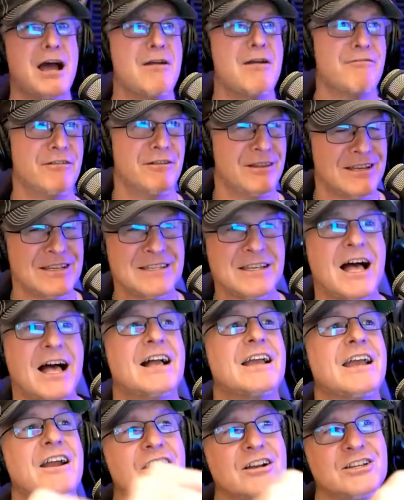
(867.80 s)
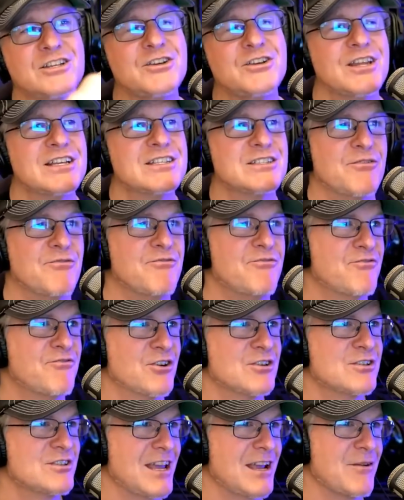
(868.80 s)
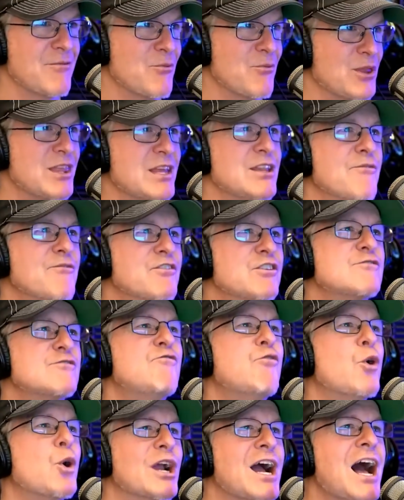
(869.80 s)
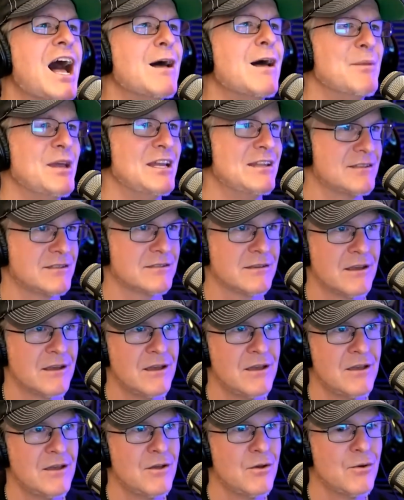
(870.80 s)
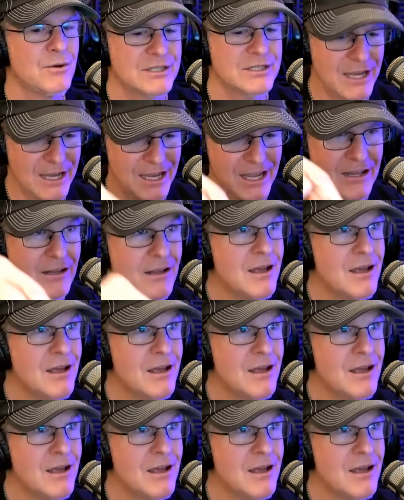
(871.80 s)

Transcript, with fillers: for this. I'll guarantee you that's the first, like within the first four comments. Once I hit